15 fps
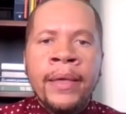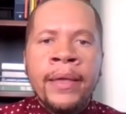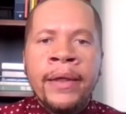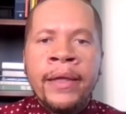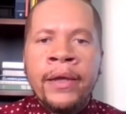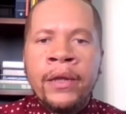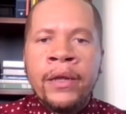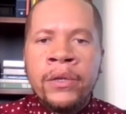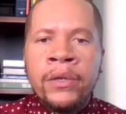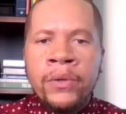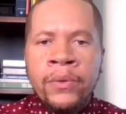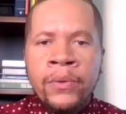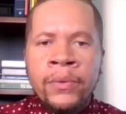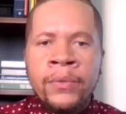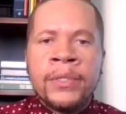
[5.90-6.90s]
It
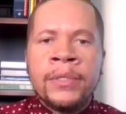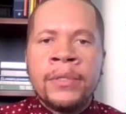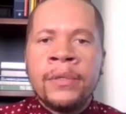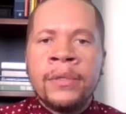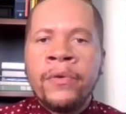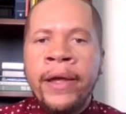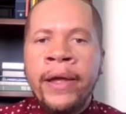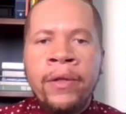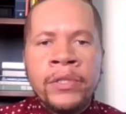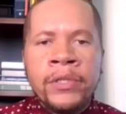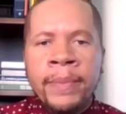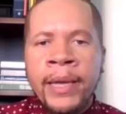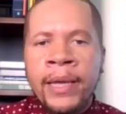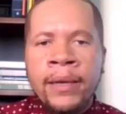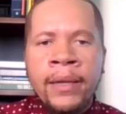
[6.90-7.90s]
includes
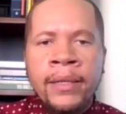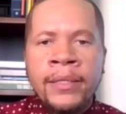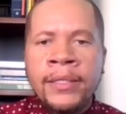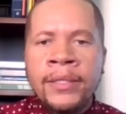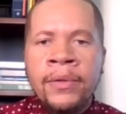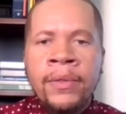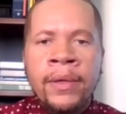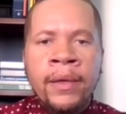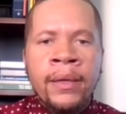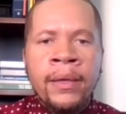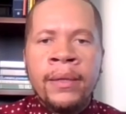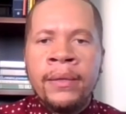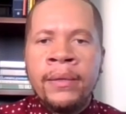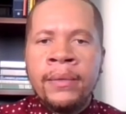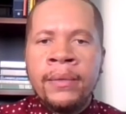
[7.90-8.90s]
grounds maintenance, so
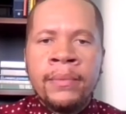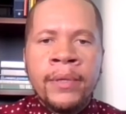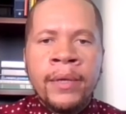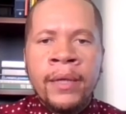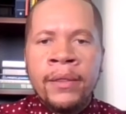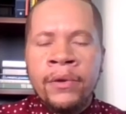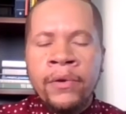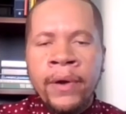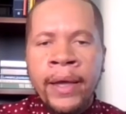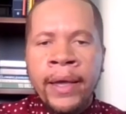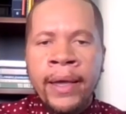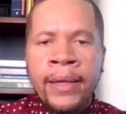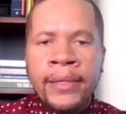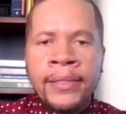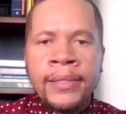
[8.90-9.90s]
they cut the
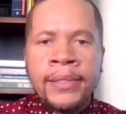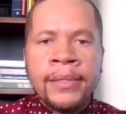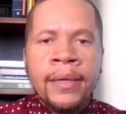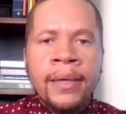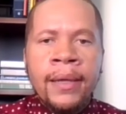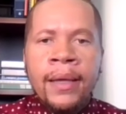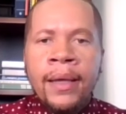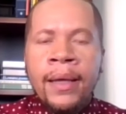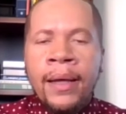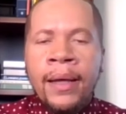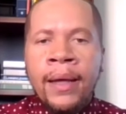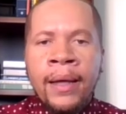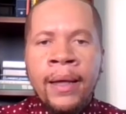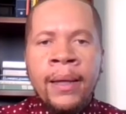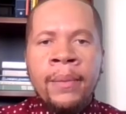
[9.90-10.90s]
grass,
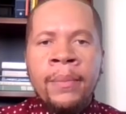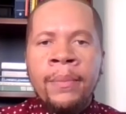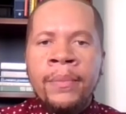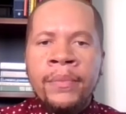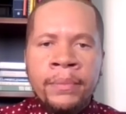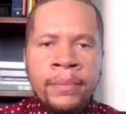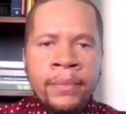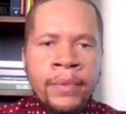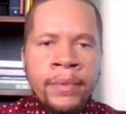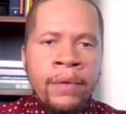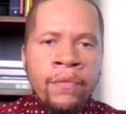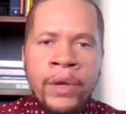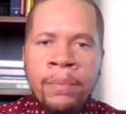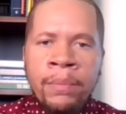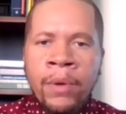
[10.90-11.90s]

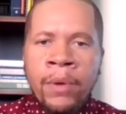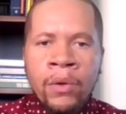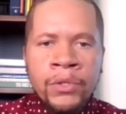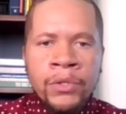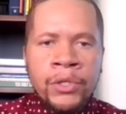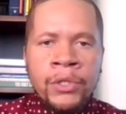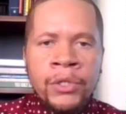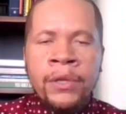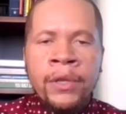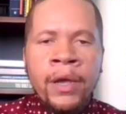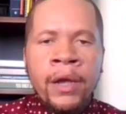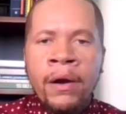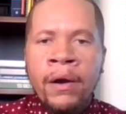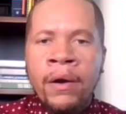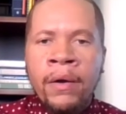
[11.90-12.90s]
they remulch the
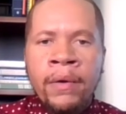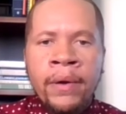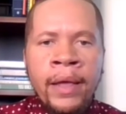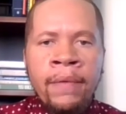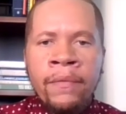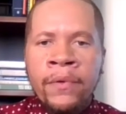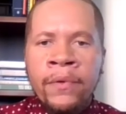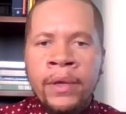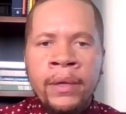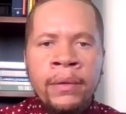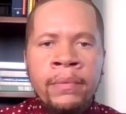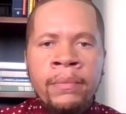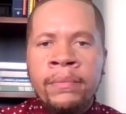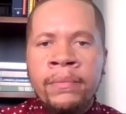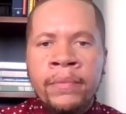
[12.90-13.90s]
yard
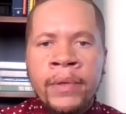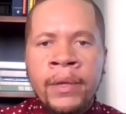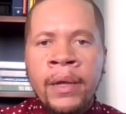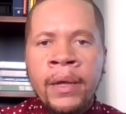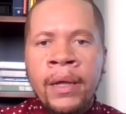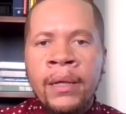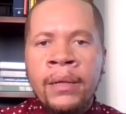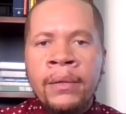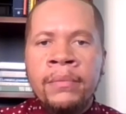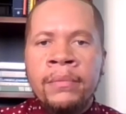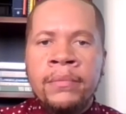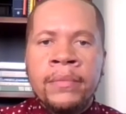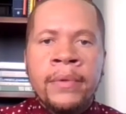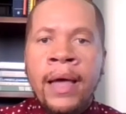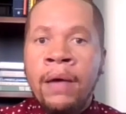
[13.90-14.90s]
every
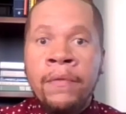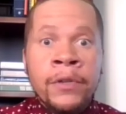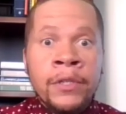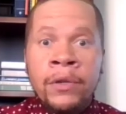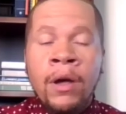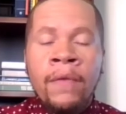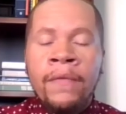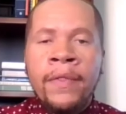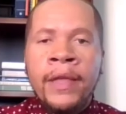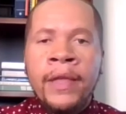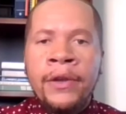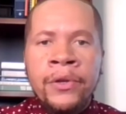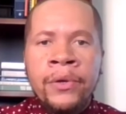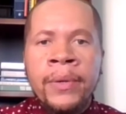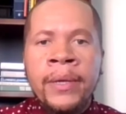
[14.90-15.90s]
however so often
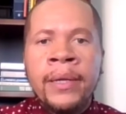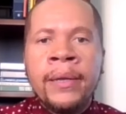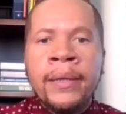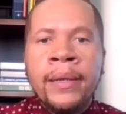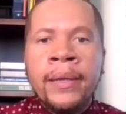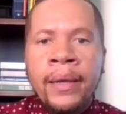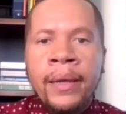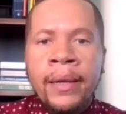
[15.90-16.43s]
they do it.